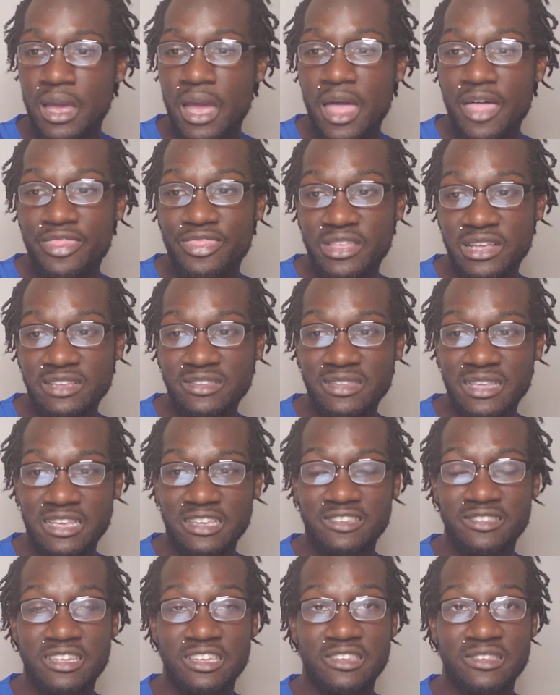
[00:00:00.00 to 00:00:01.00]
This
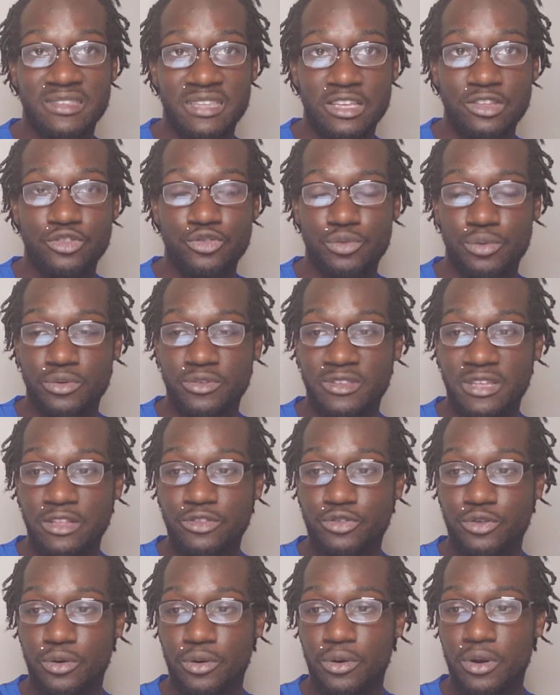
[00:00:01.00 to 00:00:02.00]
is the
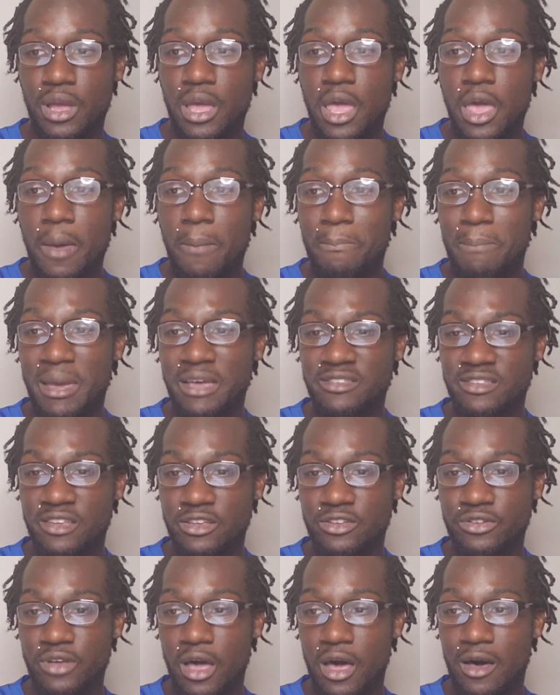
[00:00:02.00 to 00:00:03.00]
central
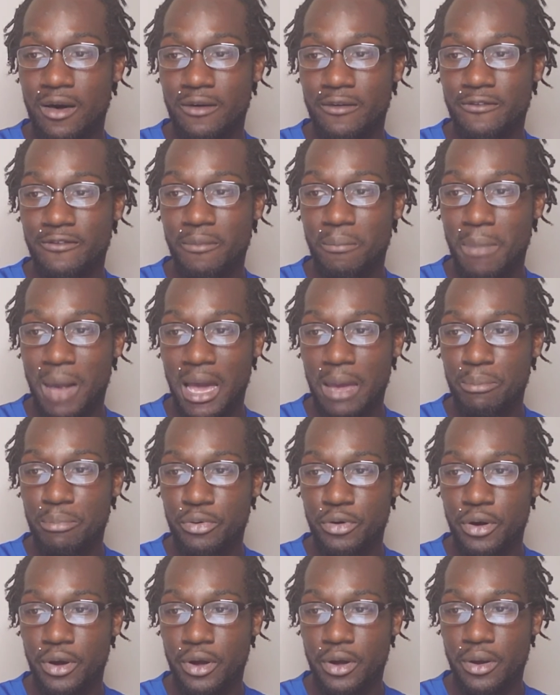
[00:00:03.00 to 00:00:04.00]
message of my
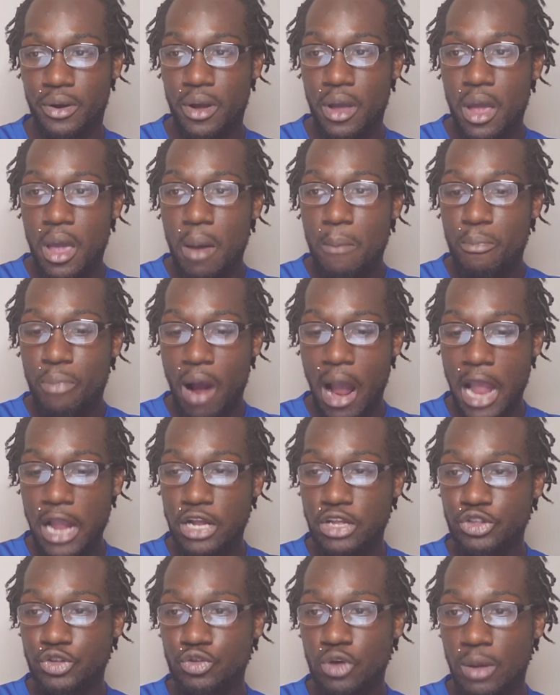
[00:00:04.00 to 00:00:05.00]
book.
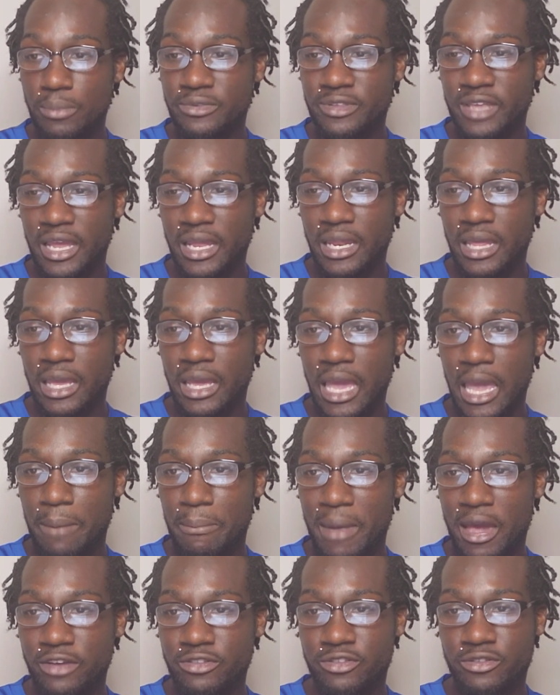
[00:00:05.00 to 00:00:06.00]
Prior to obtaining a
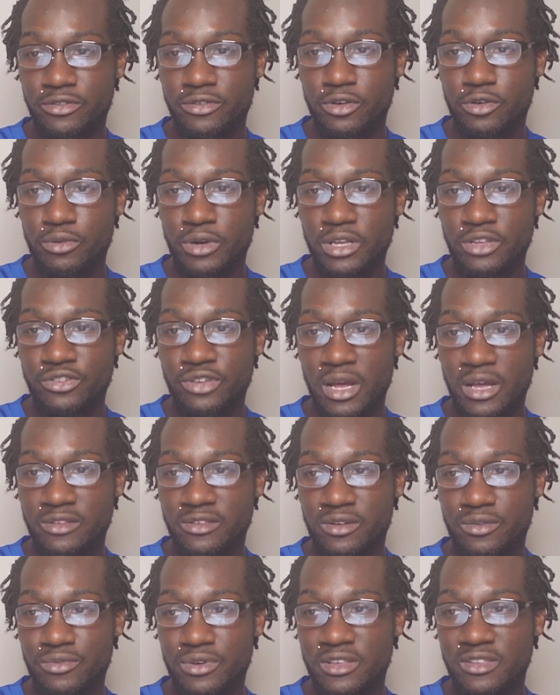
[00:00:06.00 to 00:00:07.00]
master's degree,
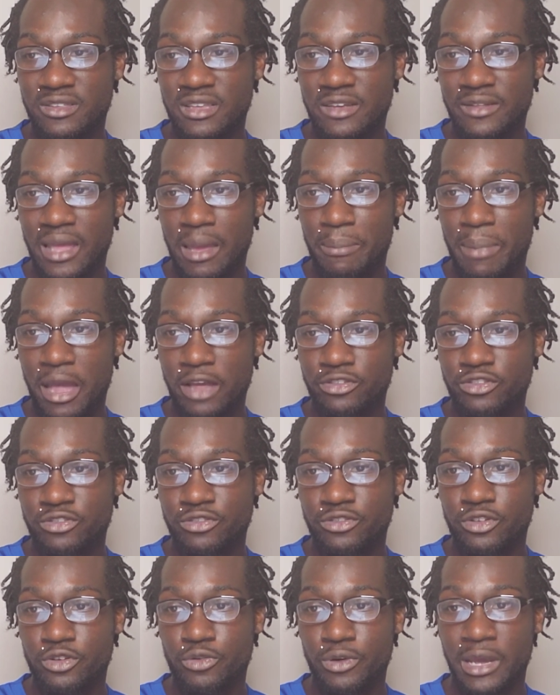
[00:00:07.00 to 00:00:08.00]
Johnson received a bachelor's
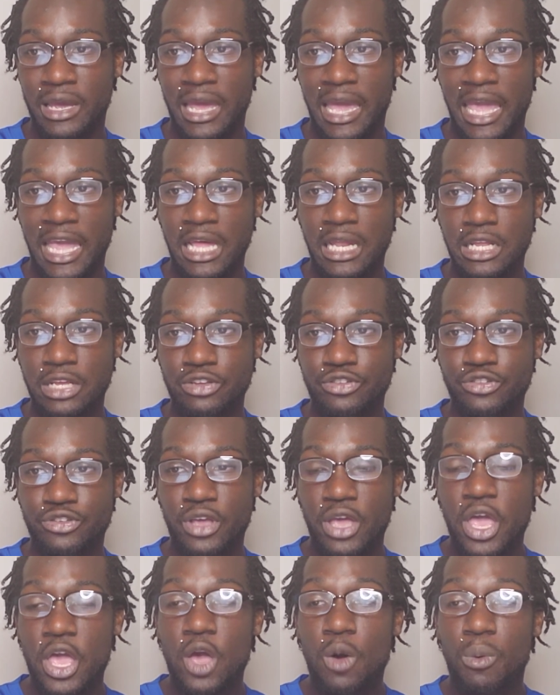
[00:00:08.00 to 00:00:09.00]
degree in English
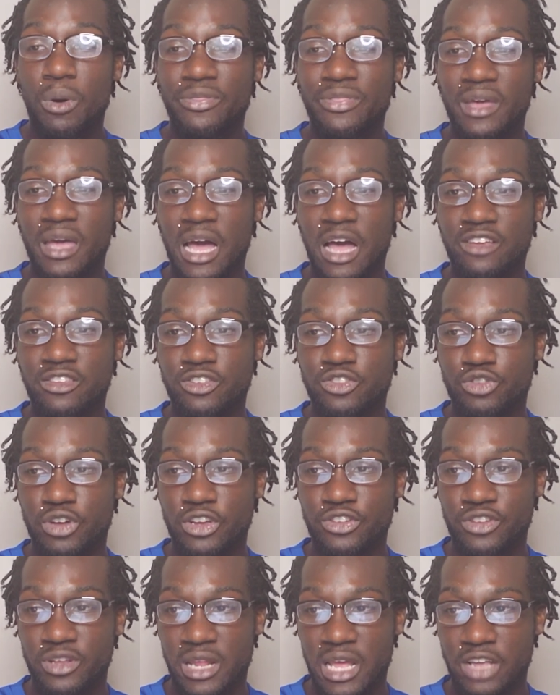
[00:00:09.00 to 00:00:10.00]
with a
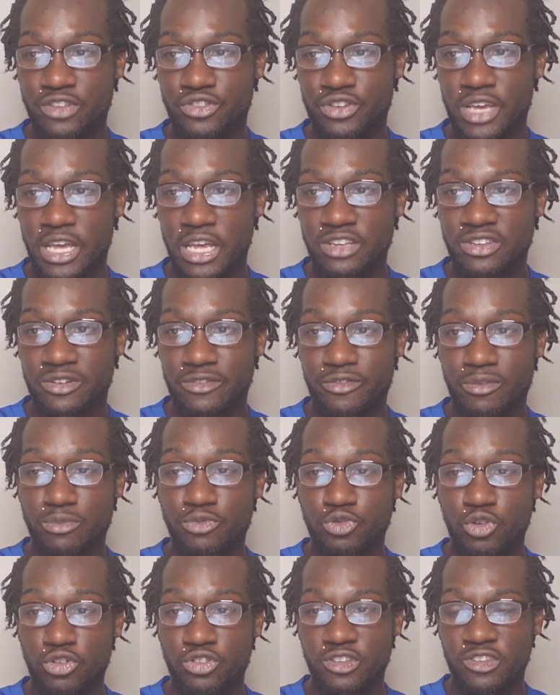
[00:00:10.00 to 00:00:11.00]
concentration in education from
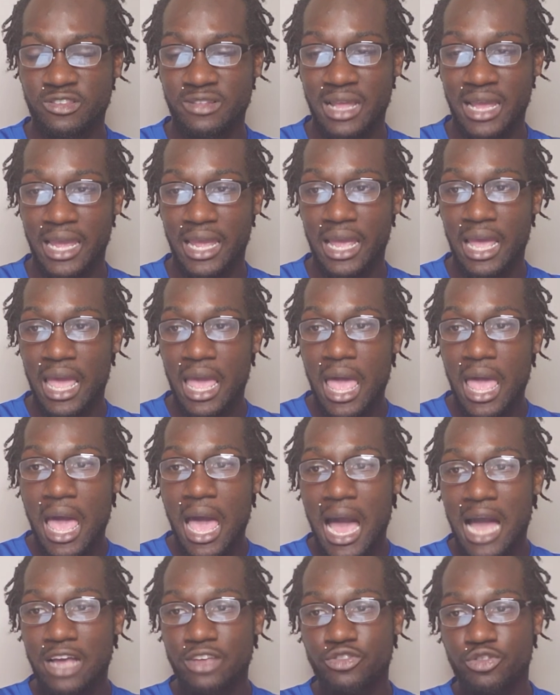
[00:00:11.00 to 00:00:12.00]
Georgia State.
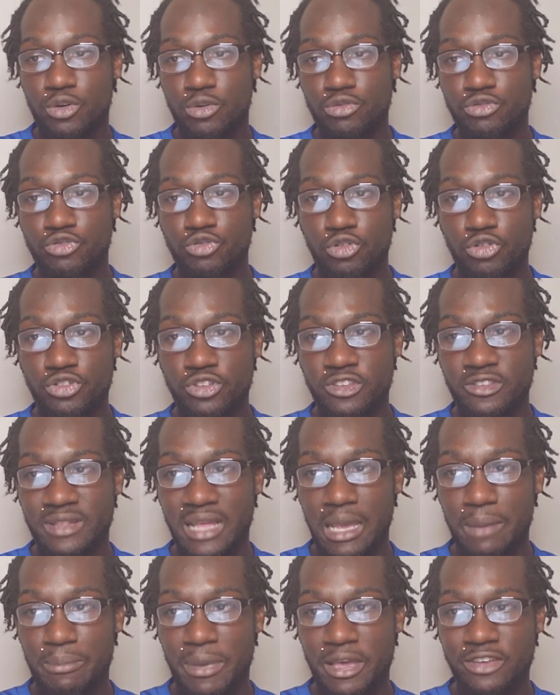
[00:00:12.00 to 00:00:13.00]
I chose Georgia
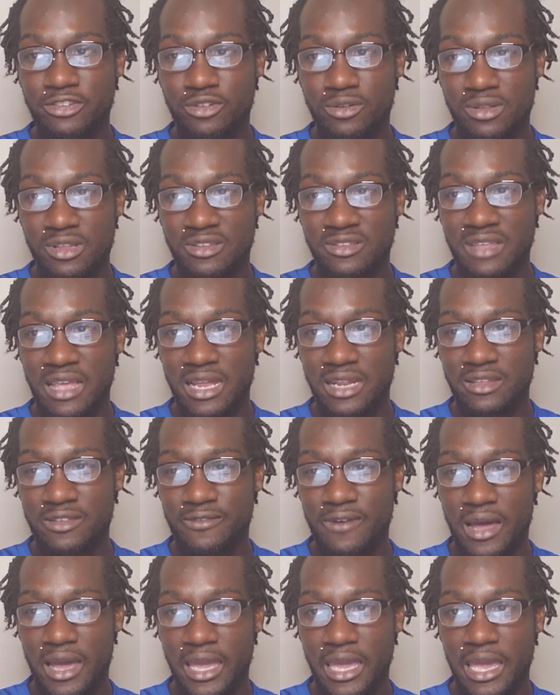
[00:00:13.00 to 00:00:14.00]
State based on the
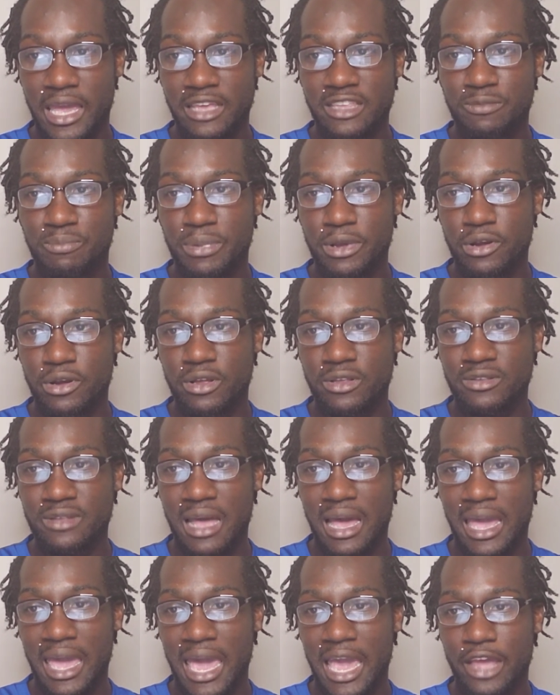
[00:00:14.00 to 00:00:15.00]
satisfying experience
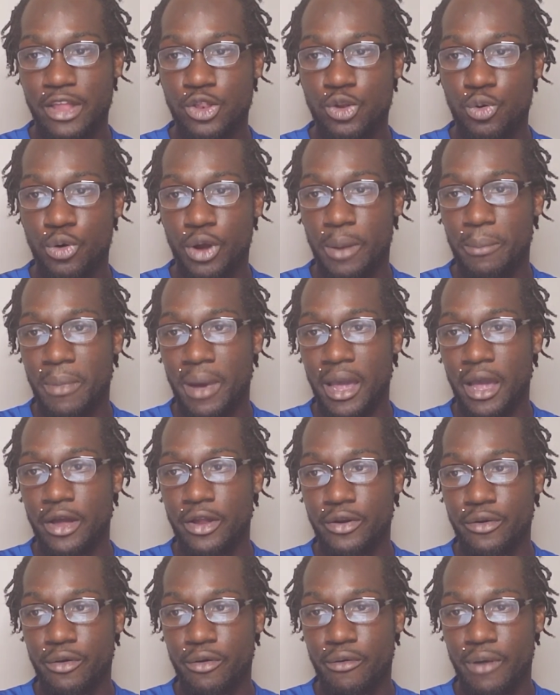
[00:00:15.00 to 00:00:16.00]
I had during my
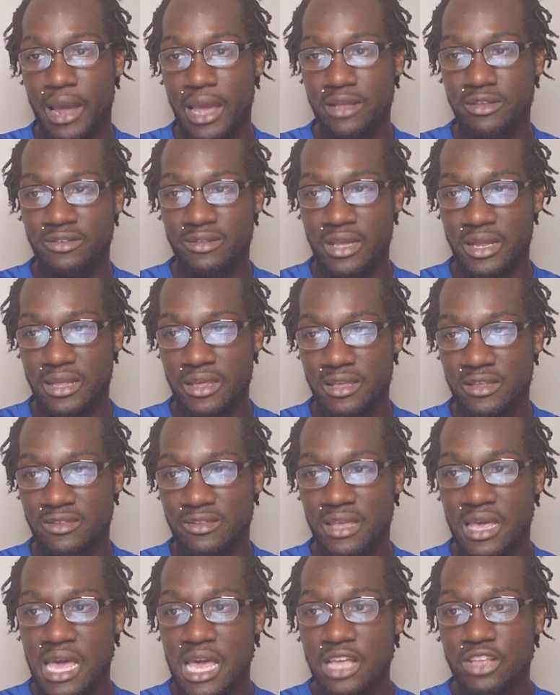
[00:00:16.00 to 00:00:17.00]
undergrad studies,
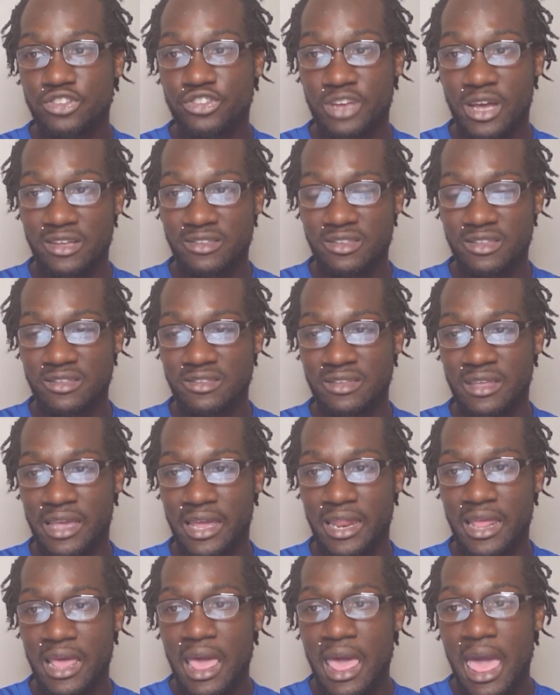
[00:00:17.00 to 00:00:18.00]
Johnson
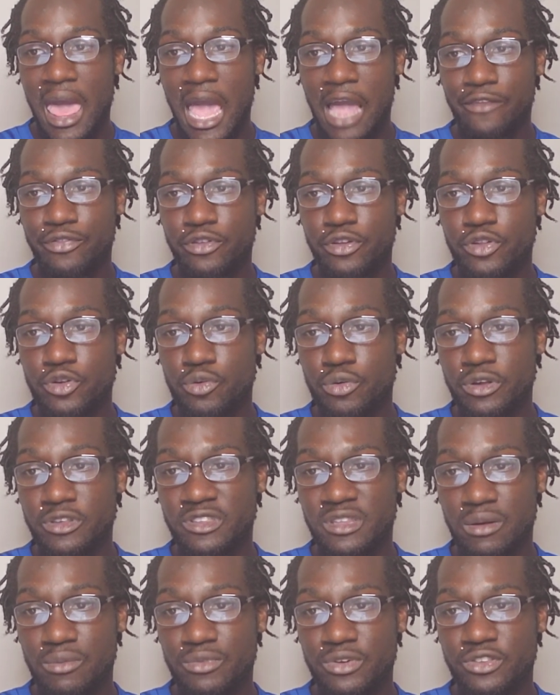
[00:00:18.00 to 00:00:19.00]
said. After doing
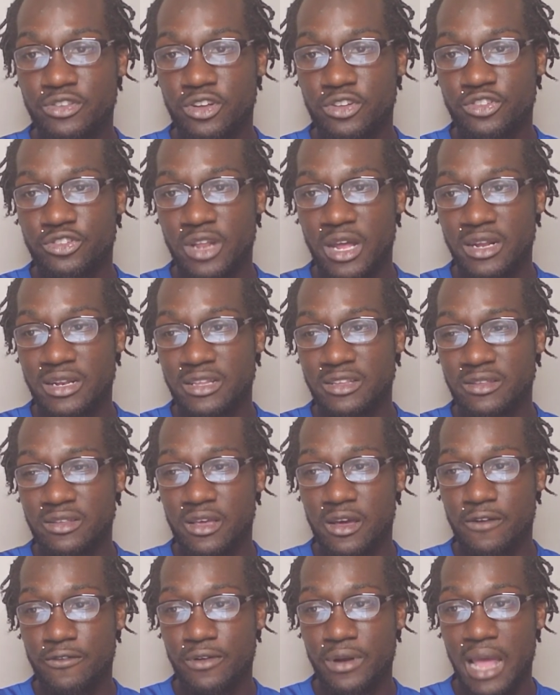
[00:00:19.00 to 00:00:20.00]
some research, I
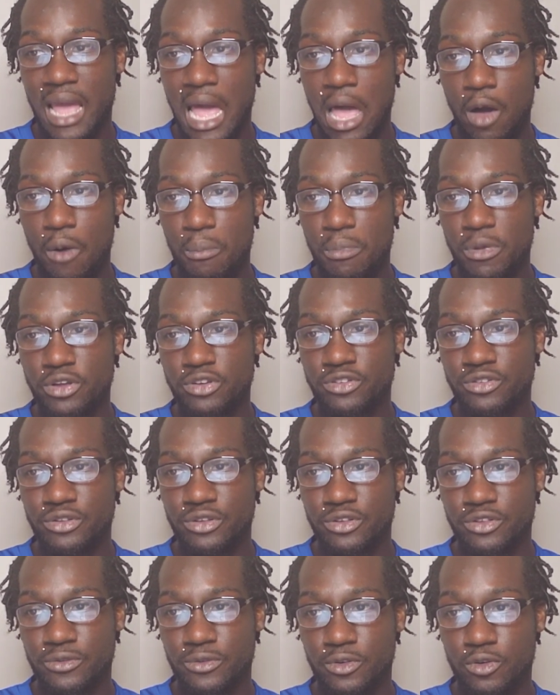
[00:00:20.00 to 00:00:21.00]
discovered how much the
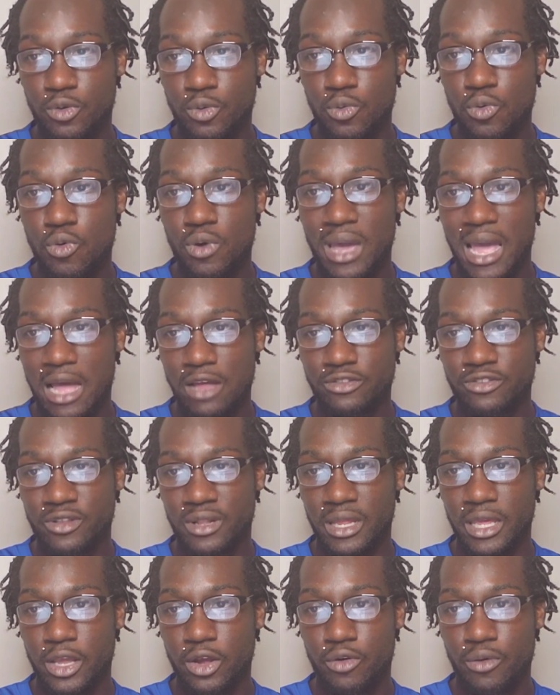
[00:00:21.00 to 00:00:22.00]
school
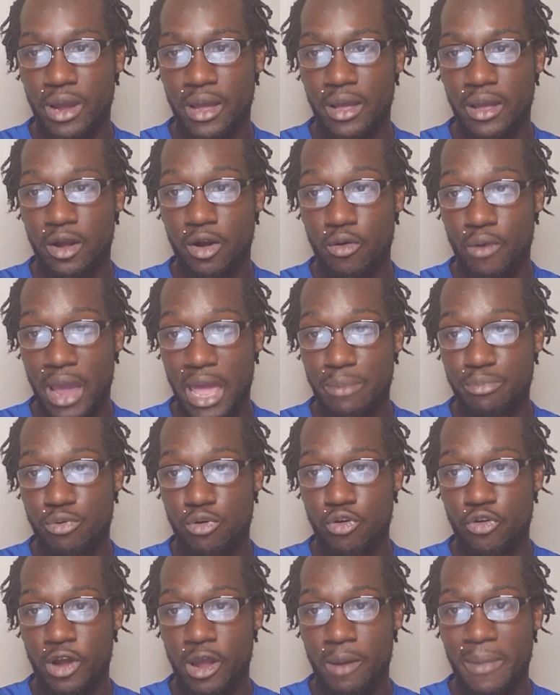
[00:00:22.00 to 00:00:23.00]
counseling grad
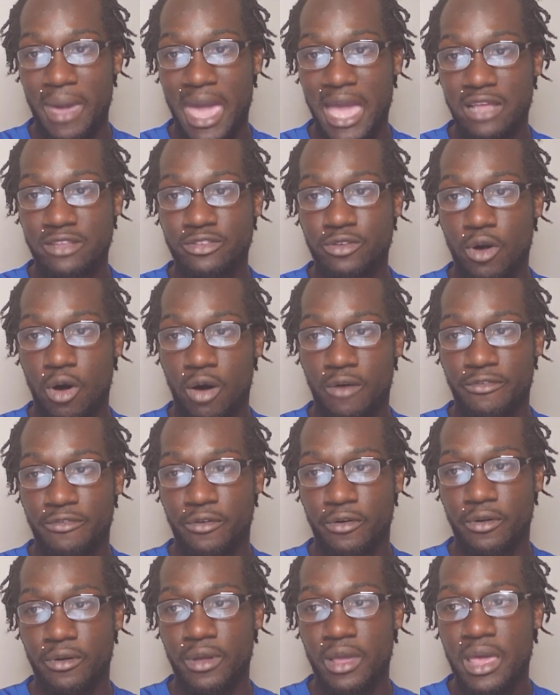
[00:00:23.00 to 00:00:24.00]
program had to
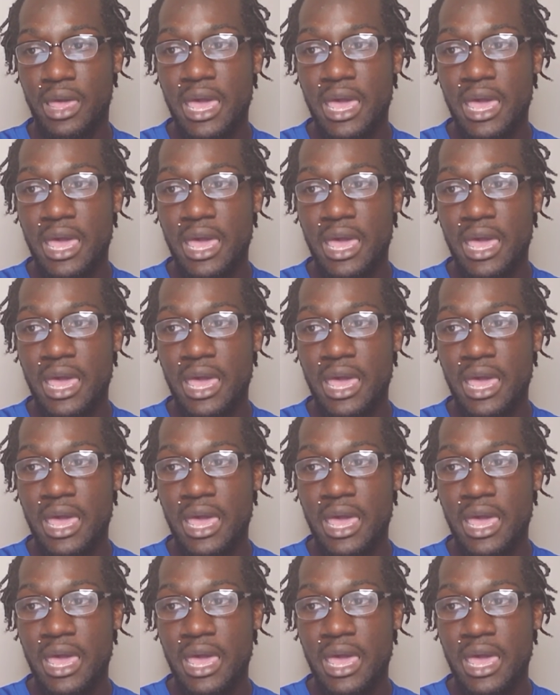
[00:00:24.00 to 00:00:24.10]
offer.